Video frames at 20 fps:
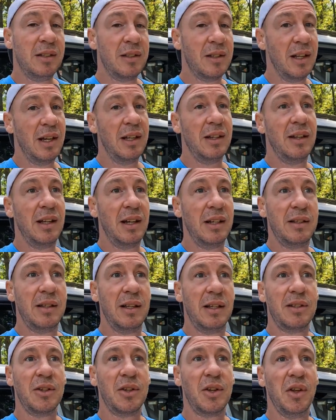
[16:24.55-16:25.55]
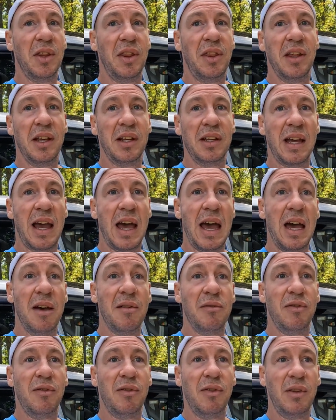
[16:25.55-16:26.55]
So that, that that's a good thing to
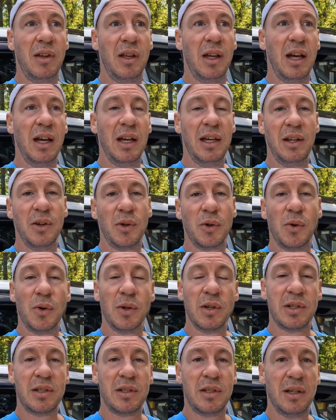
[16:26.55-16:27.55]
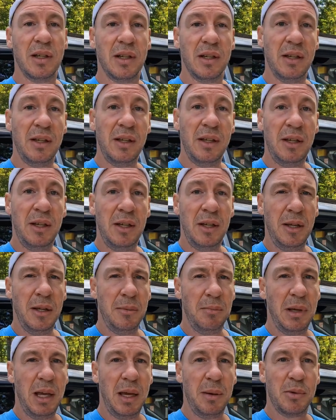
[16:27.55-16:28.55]
have uh, in a course to
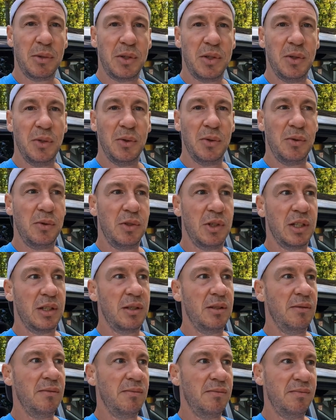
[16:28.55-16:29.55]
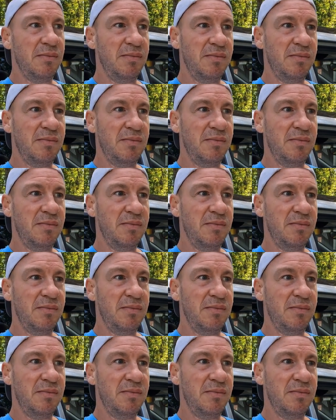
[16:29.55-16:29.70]
be able to just